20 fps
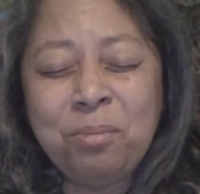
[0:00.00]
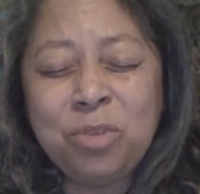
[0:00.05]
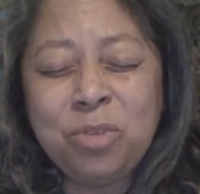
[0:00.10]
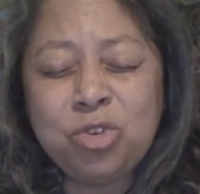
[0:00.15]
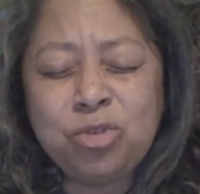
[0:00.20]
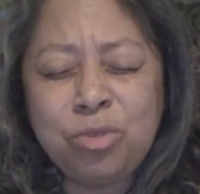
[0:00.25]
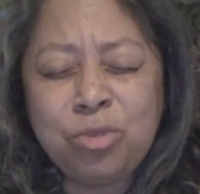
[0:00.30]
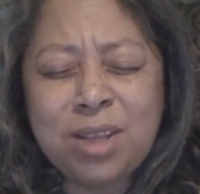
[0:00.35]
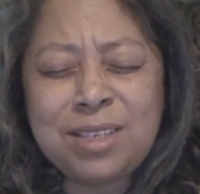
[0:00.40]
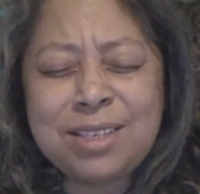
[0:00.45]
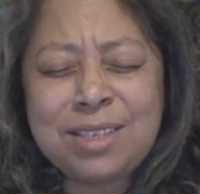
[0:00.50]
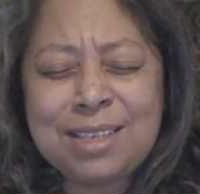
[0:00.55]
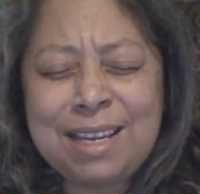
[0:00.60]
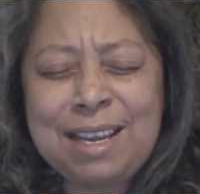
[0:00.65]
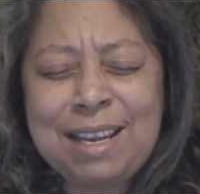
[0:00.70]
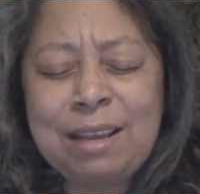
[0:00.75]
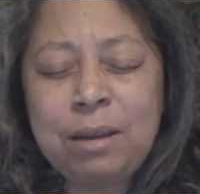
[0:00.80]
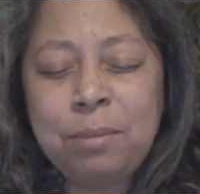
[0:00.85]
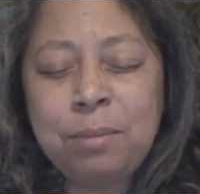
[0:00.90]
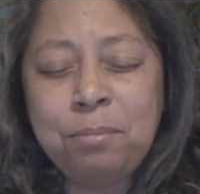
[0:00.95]
Trust
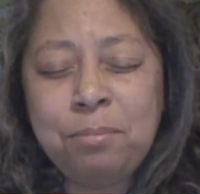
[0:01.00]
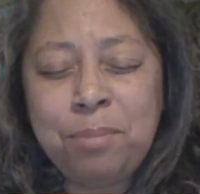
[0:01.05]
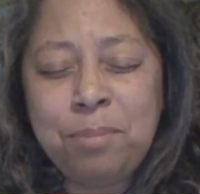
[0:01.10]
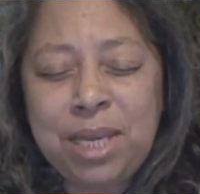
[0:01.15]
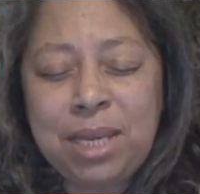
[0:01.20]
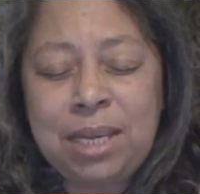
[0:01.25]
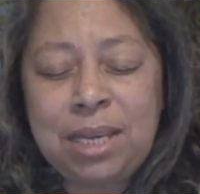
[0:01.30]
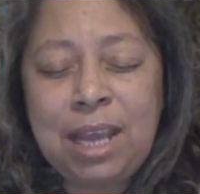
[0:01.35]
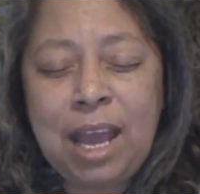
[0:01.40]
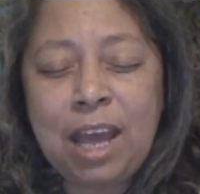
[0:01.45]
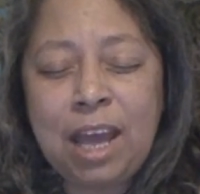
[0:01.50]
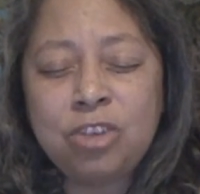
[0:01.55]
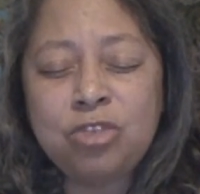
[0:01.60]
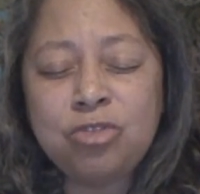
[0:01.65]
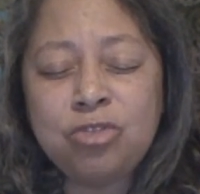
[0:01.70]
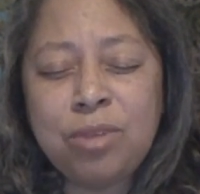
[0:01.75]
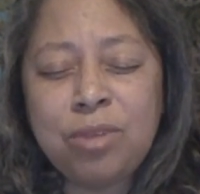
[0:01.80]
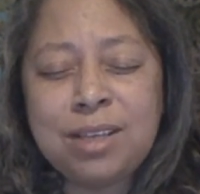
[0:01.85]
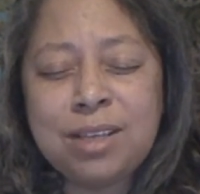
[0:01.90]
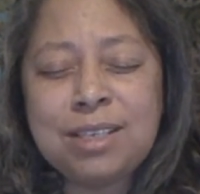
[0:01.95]
in me and
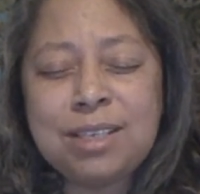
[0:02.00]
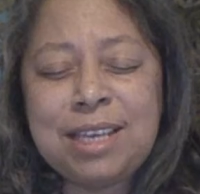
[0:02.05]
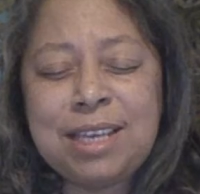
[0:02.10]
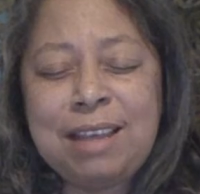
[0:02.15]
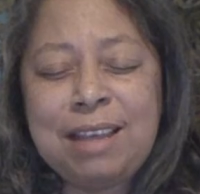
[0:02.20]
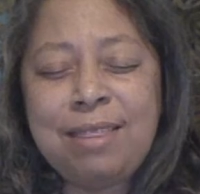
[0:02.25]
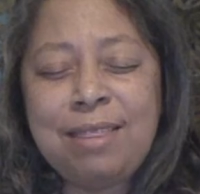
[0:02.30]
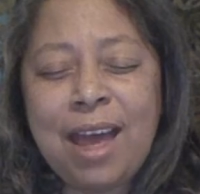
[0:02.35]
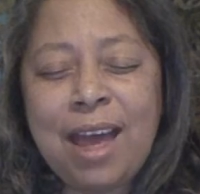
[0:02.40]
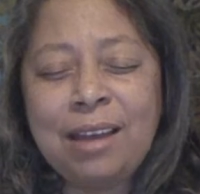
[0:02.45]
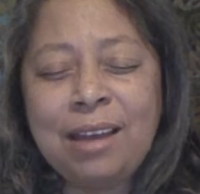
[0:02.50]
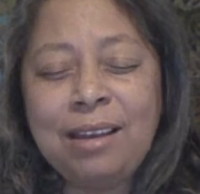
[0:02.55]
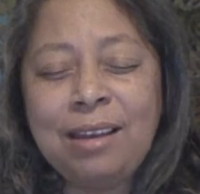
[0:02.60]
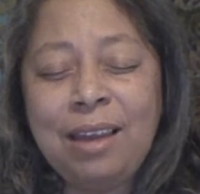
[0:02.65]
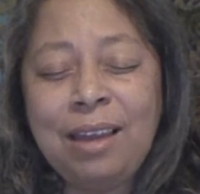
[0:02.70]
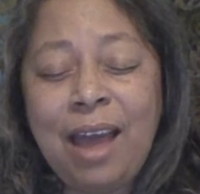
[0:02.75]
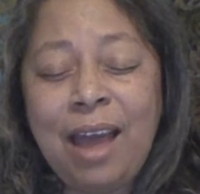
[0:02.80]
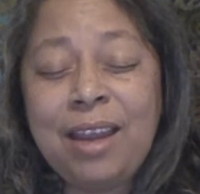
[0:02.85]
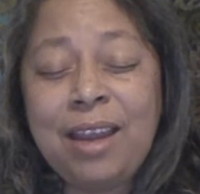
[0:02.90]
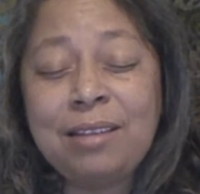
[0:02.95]
trust in that
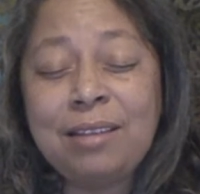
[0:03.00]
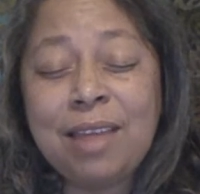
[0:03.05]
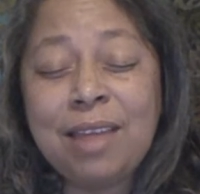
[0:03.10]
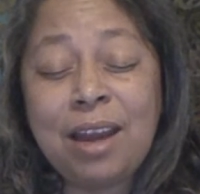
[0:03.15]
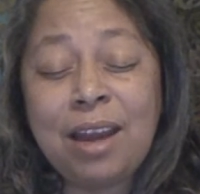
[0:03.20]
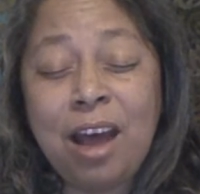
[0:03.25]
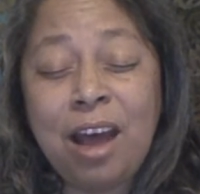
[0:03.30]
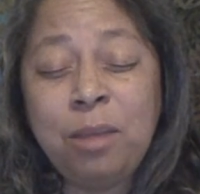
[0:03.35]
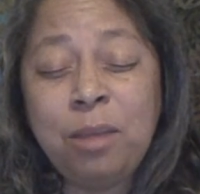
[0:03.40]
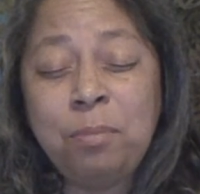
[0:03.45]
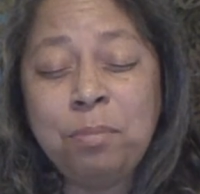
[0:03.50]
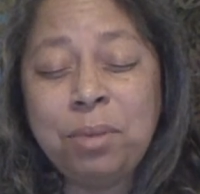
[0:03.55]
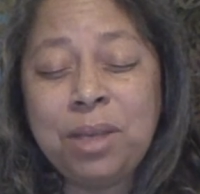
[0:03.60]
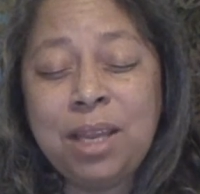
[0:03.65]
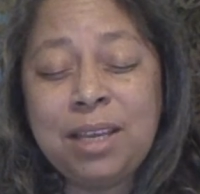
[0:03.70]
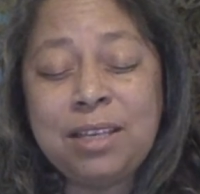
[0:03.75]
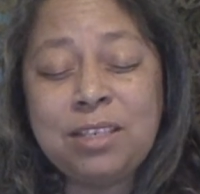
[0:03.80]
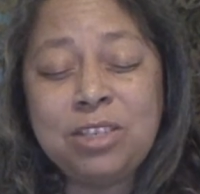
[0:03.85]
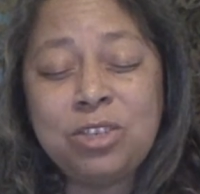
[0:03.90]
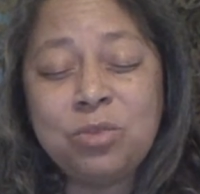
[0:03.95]
light that I
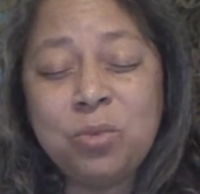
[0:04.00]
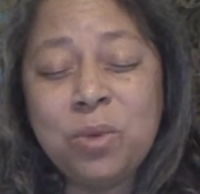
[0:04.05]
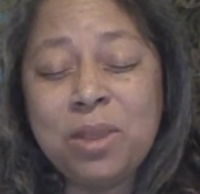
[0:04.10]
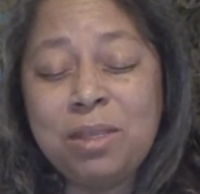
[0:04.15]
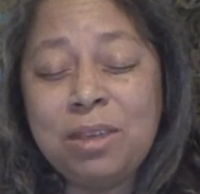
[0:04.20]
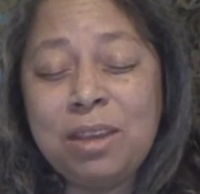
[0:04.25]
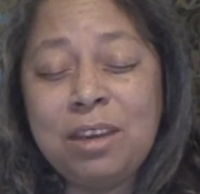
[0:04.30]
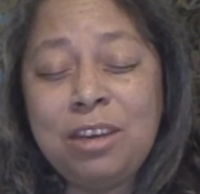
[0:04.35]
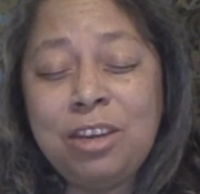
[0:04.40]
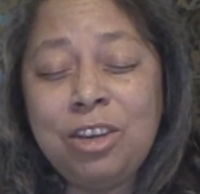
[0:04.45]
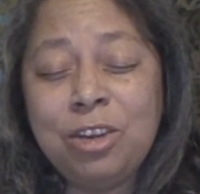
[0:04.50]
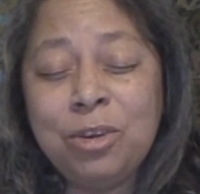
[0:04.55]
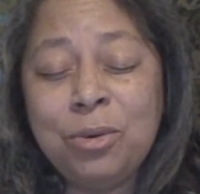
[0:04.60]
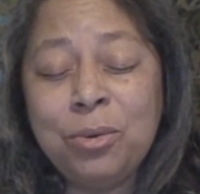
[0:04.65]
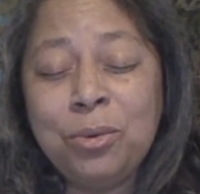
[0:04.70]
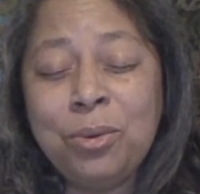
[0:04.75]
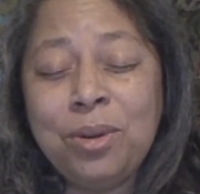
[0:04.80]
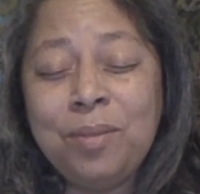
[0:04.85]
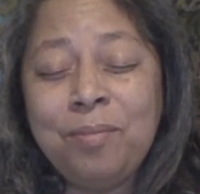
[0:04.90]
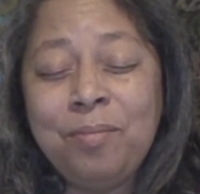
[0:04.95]
placed within you.